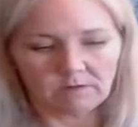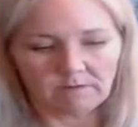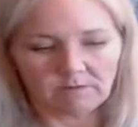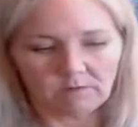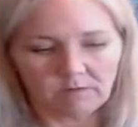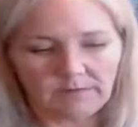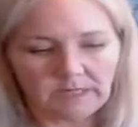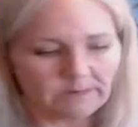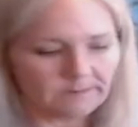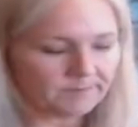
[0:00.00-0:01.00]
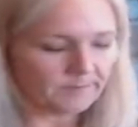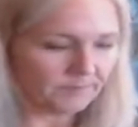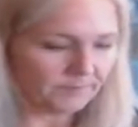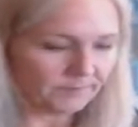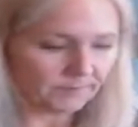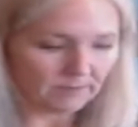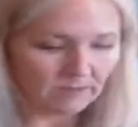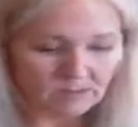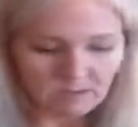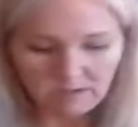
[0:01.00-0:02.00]
for me,
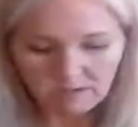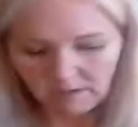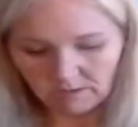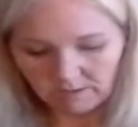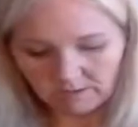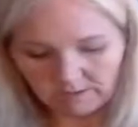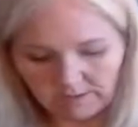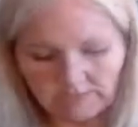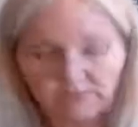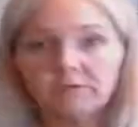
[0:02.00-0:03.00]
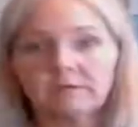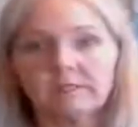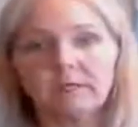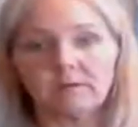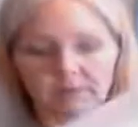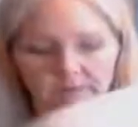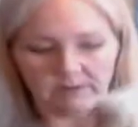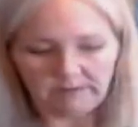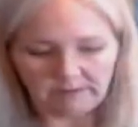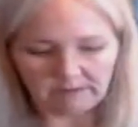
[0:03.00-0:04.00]
because as you can tell probably
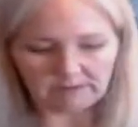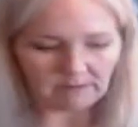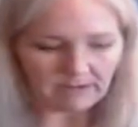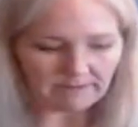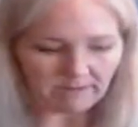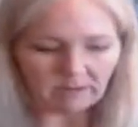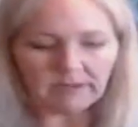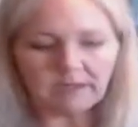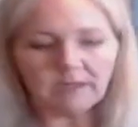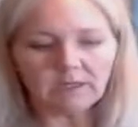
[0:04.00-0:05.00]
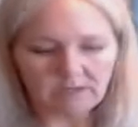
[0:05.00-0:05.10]
by this live already,